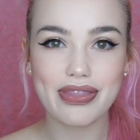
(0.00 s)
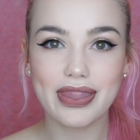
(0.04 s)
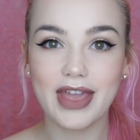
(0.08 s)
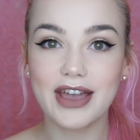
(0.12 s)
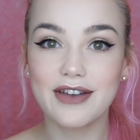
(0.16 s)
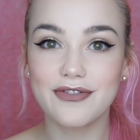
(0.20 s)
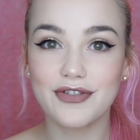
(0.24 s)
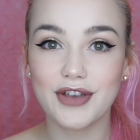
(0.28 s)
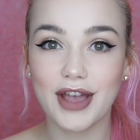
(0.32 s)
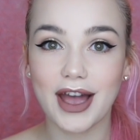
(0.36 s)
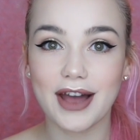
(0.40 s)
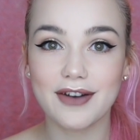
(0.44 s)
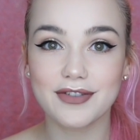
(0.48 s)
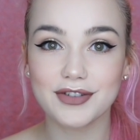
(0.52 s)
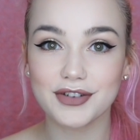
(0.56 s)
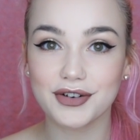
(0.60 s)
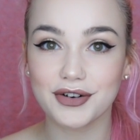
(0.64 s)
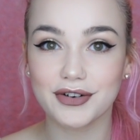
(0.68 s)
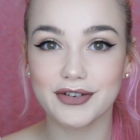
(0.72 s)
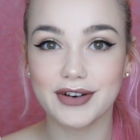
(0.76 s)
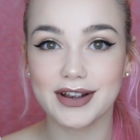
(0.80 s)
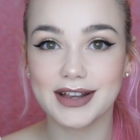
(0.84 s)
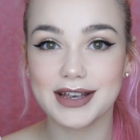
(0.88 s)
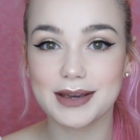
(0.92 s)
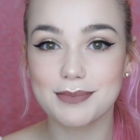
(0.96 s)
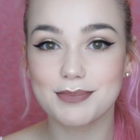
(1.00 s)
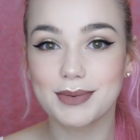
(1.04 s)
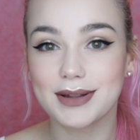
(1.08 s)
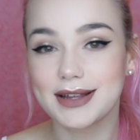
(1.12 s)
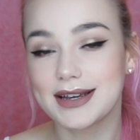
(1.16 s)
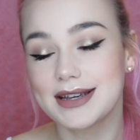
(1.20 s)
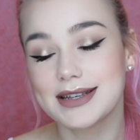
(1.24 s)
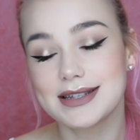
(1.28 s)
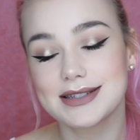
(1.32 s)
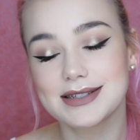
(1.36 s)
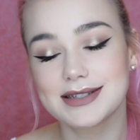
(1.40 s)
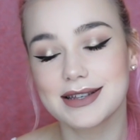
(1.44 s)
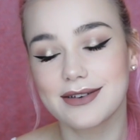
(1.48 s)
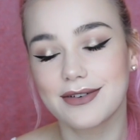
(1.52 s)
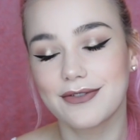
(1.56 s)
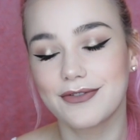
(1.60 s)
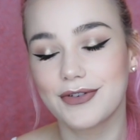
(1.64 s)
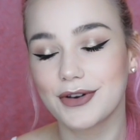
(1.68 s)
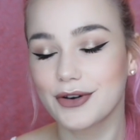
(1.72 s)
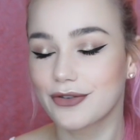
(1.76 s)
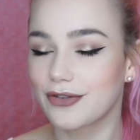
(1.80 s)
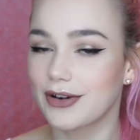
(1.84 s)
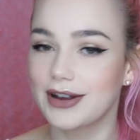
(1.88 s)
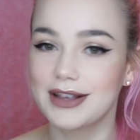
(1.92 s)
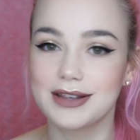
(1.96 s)
If you haven't already, please
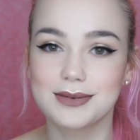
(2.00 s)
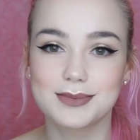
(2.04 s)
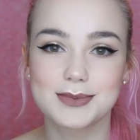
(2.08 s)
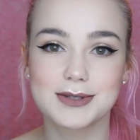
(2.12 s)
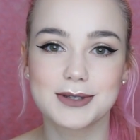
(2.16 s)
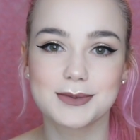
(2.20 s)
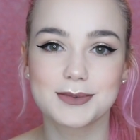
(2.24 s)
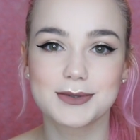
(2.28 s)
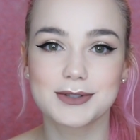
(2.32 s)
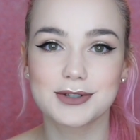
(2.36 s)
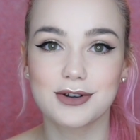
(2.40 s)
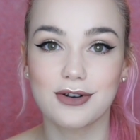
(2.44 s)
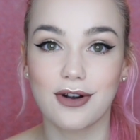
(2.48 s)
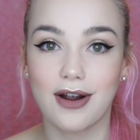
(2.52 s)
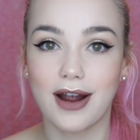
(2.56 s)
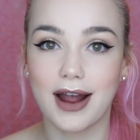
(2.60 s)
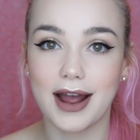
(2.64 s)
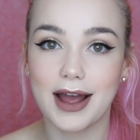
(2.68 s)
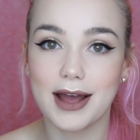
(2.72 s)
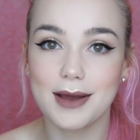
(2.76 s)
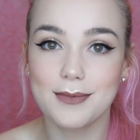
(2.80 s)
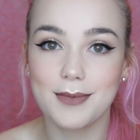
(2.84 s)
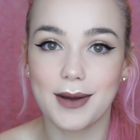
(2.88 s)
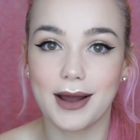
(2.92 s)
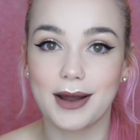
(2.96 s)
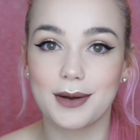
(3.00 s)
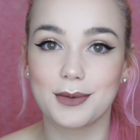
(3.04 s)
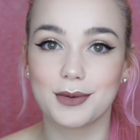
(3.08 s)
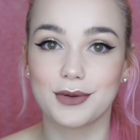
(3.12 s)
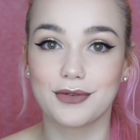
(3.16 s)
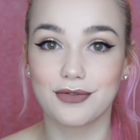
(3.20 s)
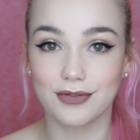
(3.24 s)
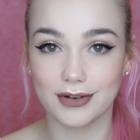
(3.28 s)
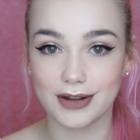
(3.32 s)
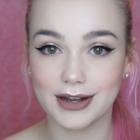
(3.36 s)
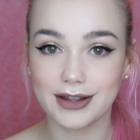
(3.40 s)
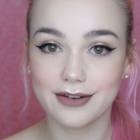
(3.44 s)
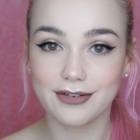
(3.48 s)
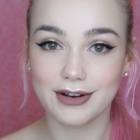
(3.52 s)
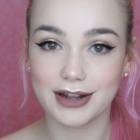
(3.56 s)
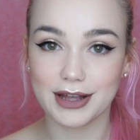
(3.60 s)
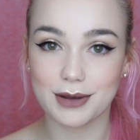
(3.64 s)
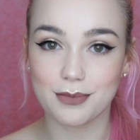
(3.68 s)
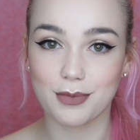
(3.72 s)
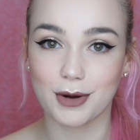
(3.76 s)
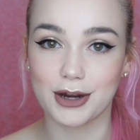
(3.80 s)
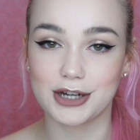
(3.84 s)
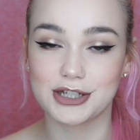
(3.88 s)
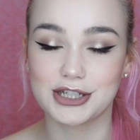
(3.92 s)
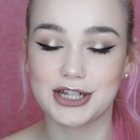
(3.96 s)
feel free to subscribe. I would really, really
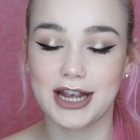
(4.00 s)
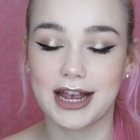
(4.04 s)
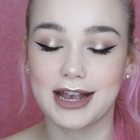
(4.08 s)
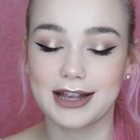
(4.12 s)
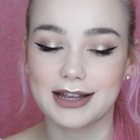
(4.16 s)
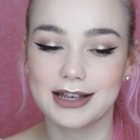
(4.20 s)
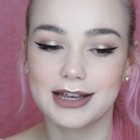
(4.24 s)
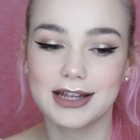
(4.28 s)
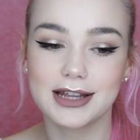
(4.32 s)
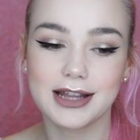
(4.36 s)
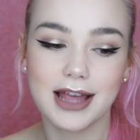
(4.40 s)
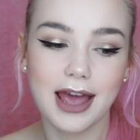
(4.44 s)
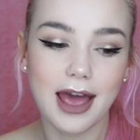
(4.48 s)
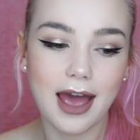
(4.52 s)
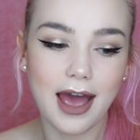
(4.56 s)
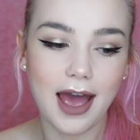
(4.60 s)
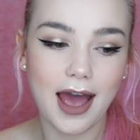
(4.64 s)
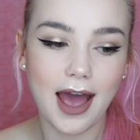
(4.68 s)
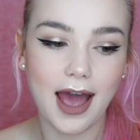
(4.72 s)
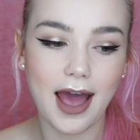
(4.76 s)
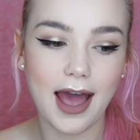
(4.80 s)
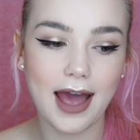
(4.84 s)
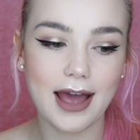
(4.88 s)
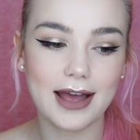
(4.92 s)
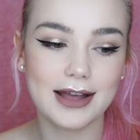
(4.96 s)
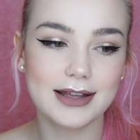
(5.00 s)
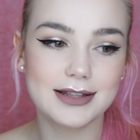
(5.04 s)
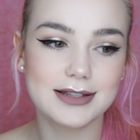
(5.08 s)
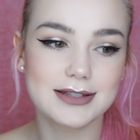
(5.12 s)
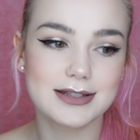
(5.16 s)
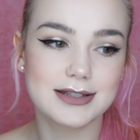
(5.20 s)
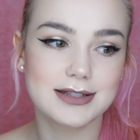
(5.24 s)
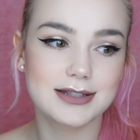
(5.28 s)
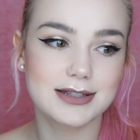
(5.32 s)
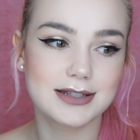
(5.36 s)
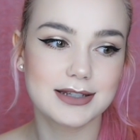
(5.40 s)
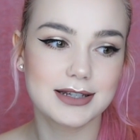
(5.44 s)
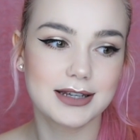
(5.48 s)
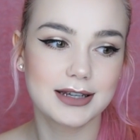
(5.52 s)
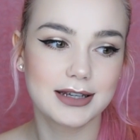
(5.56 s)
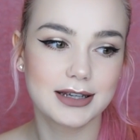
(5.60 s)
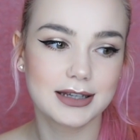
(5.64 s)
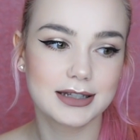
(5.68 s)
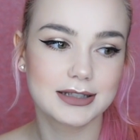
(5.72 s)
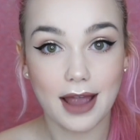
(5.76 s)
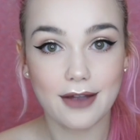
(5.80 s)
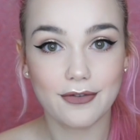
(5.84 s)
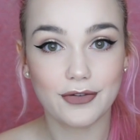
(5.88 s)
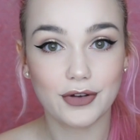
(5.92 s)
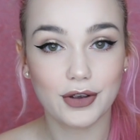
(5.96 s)
appreciate it. And
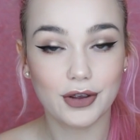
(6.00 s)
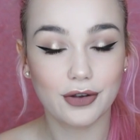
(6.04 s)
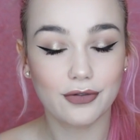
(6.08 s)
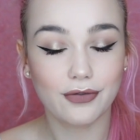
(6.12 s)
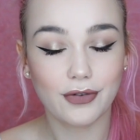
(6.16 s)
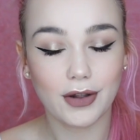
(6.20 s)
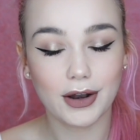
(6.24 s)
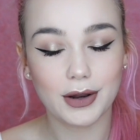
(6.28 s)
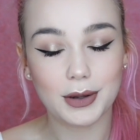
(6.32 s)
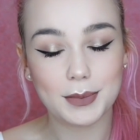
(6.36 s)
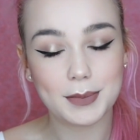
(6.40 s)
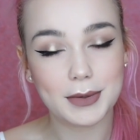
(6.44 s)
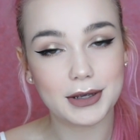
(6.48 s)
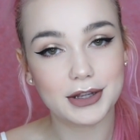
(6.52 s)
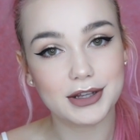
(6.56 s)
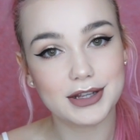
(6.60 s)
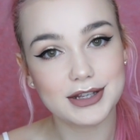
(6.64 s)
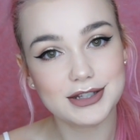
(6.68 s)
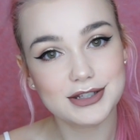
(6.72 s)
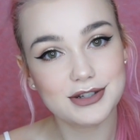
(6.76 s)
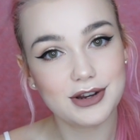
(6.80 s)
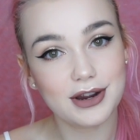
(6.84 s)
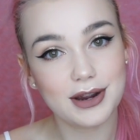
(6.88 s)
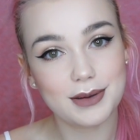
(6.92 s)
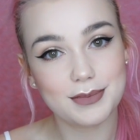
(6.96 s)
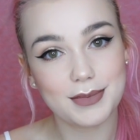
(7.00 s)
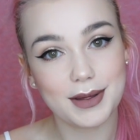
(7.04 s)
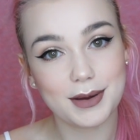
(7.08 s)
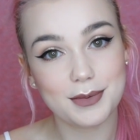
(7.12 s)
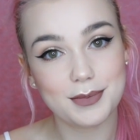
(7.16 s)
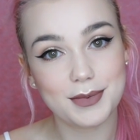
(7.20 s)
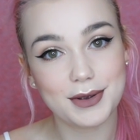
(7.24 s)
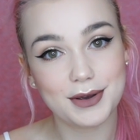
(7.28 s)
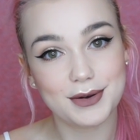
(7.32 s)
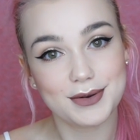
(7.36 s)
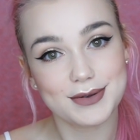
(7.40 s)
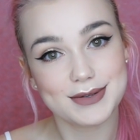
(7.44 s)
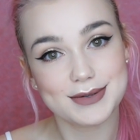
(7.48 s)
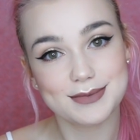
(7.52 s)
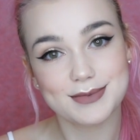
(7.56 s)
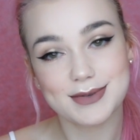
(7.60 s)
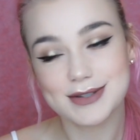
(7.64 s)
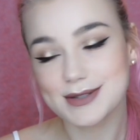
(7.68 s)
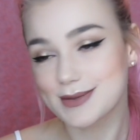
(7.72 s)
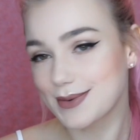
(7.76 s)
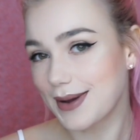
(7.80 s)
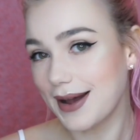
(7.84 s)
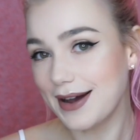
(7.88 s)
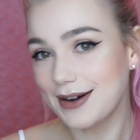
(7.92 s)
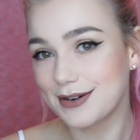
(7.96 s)
if you could follow me on Instagram, that would be awesome
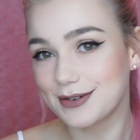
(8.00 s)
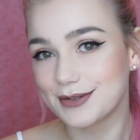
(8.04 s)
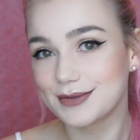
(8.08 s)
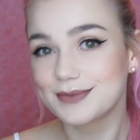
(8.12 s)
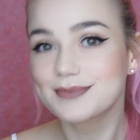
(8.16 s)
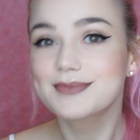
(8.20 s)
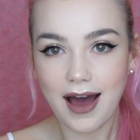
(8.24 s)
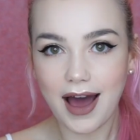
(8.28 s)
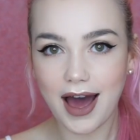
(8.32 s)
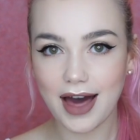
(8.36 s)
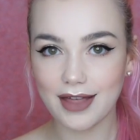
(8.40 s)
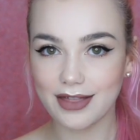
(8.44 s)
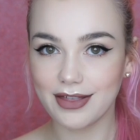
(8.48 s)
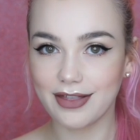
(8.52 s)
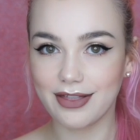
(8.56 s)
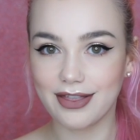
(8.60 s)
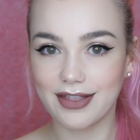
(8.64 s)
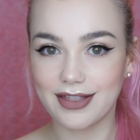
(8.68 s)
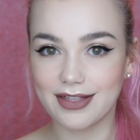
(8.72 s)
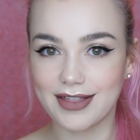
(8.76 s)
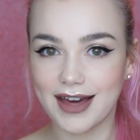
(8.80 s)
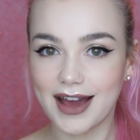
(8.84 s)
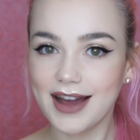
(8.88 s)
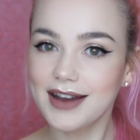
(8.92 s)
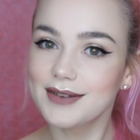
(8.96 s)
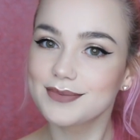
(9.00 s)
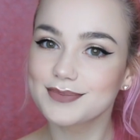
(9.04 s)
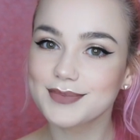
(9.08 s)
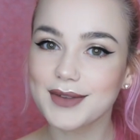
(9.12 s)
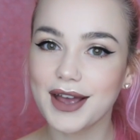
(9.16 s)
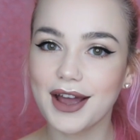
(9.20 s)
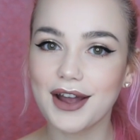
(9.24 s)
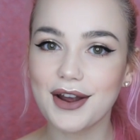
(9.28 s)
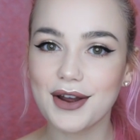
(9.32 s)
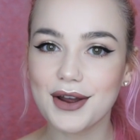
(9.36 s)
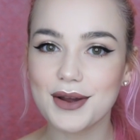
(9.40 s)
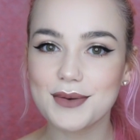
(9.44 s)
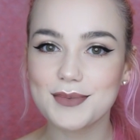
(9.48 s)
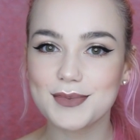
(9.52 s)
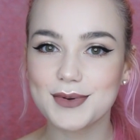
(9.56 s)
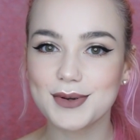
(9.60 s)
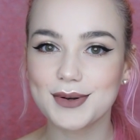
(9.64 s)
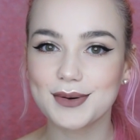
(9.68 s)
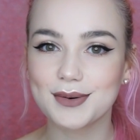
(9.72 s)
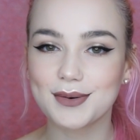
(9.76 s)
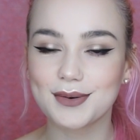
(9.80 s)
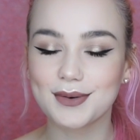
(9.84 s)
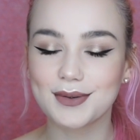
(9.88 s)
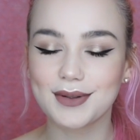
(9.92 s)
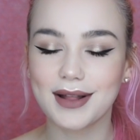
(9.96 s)
as well. Other than that, I hope you
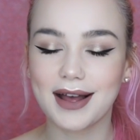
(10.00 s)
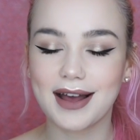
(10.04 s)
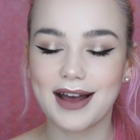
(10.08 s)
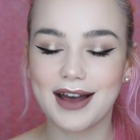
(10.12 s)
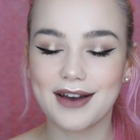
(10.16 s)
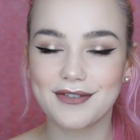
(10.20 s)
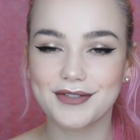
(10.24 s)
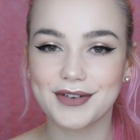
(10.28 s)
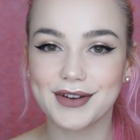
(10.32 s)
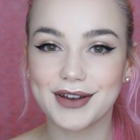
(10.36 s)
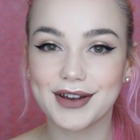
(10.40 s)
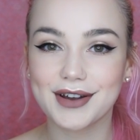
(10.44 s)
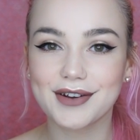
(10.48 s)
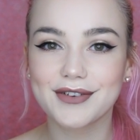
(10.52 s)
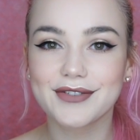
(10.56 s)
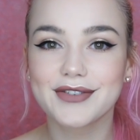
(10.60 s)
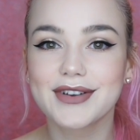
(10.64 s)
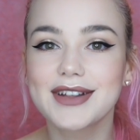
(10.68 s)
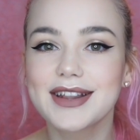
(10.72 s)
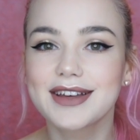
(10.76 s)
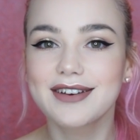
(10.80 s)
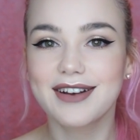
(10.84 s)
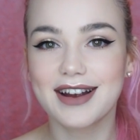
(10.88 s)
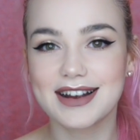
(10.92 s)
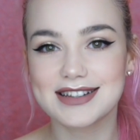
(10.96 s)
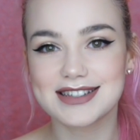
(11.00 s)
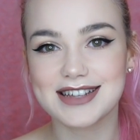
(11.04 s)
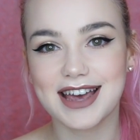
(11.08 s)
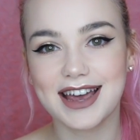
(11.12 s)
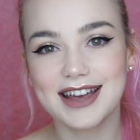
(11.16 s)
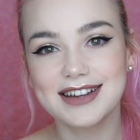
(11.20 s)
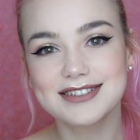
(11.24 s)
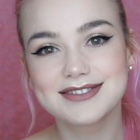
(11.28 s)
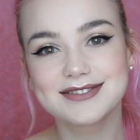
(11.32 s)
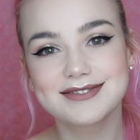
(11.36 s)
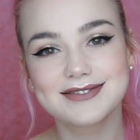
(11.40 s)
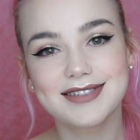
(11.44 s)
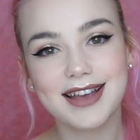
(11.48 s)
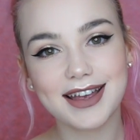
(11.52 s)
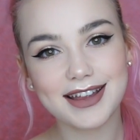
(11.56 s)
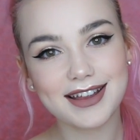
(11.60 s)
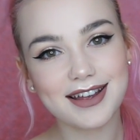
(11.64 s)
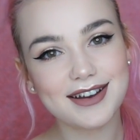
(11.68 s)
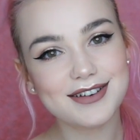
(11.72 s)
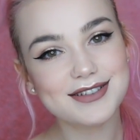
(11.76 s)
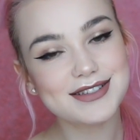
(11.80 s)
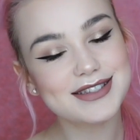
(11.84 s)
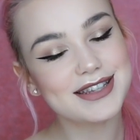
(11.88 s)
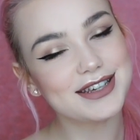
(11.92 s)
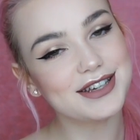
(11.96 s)
all are having a really great day, and
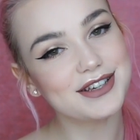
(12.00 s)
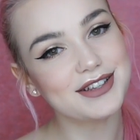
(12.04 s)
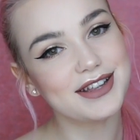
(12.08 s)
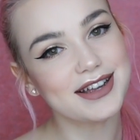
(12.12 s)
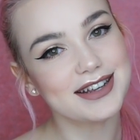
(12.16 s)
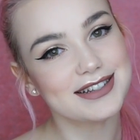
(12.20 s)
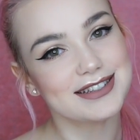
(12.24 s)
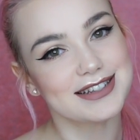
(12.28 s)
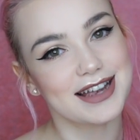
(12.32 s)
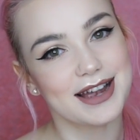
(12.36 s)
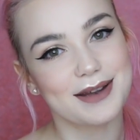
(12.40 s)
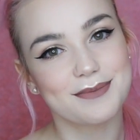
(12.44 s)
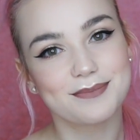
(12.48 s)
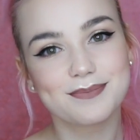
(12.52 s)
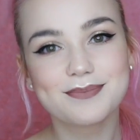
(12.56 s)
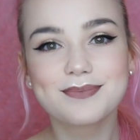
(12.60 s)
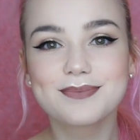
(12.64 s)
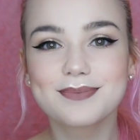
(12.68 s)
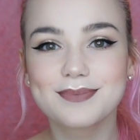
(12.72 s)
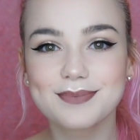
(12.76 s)
I'll see you next time.